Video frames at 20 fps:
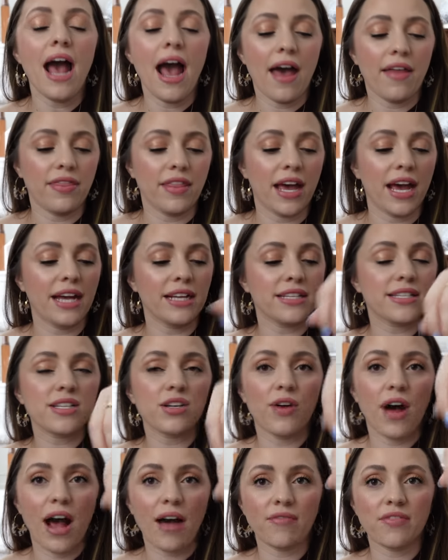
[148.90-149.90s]
and then
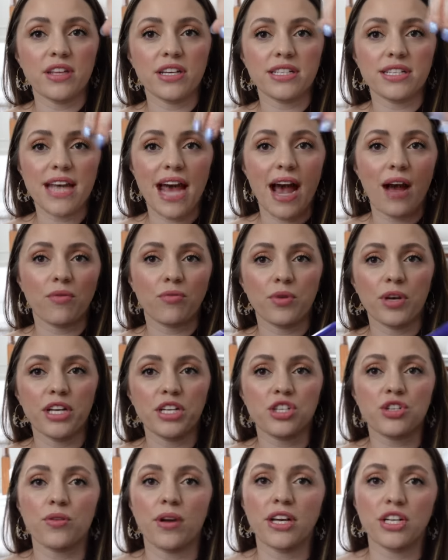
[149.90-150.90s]
still have this at reach
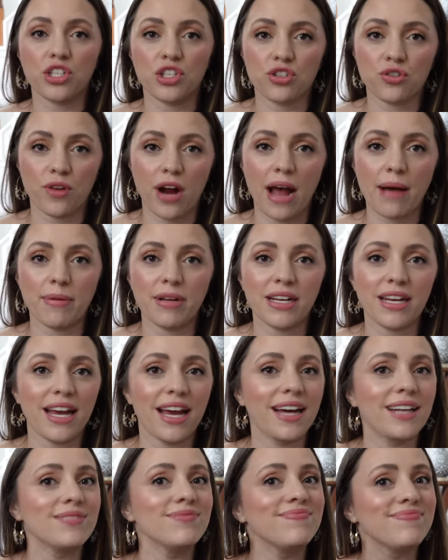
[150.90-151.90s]
so I can just grab it
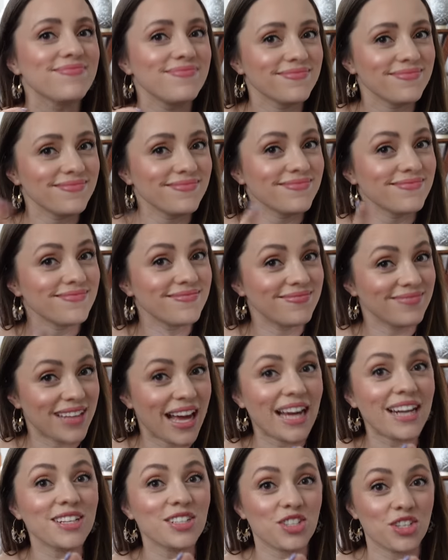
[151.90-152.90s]
again.
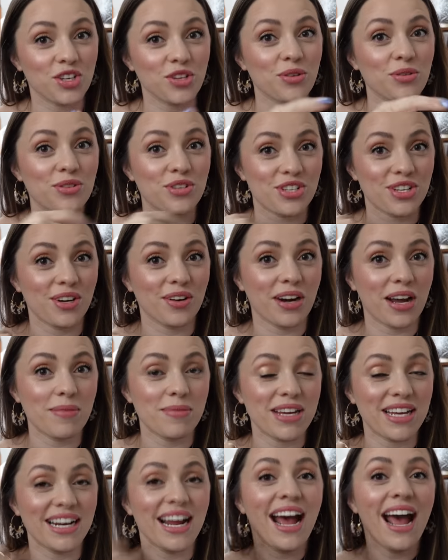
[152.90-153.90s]
That is huge. You know what I
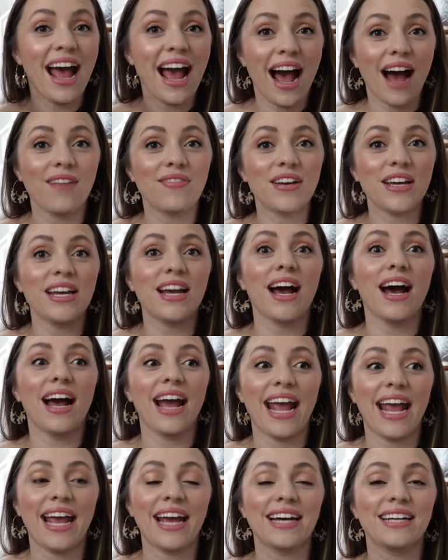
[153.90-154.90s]
mean? Having a
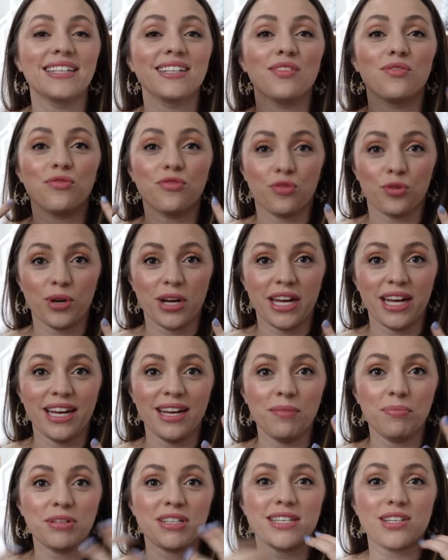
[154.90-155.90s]
hand
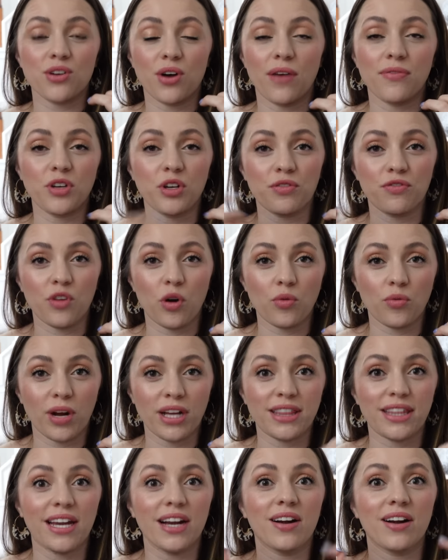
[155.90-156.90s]
free, but still having your phone
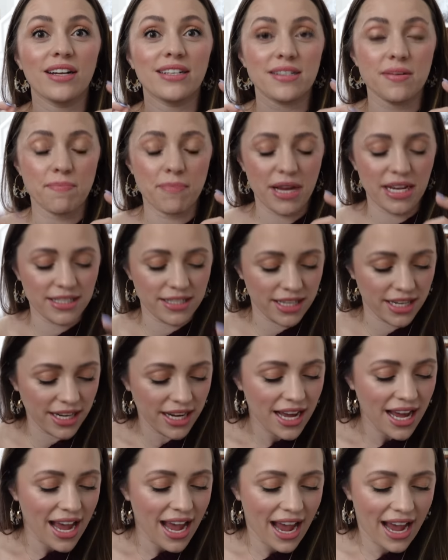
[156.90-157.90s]
right there is amazing.
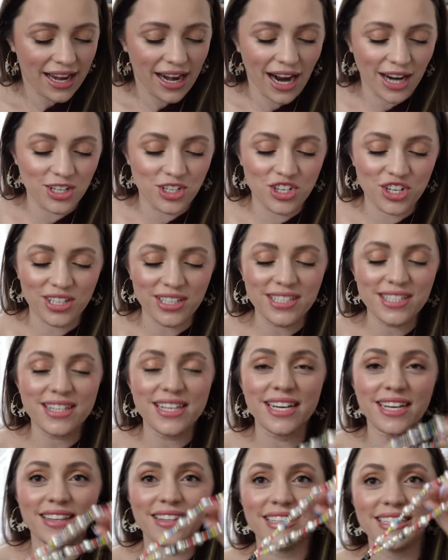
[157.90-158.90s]
And I just
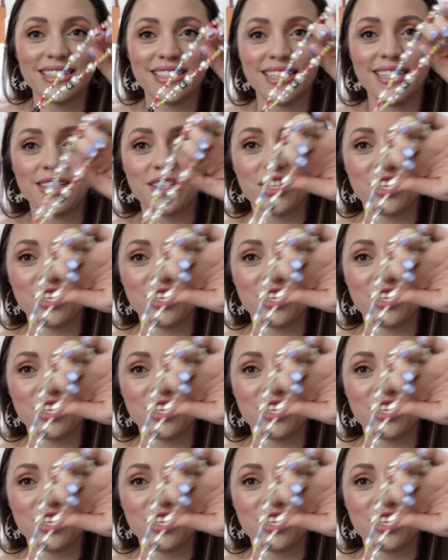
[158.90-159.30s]
think this is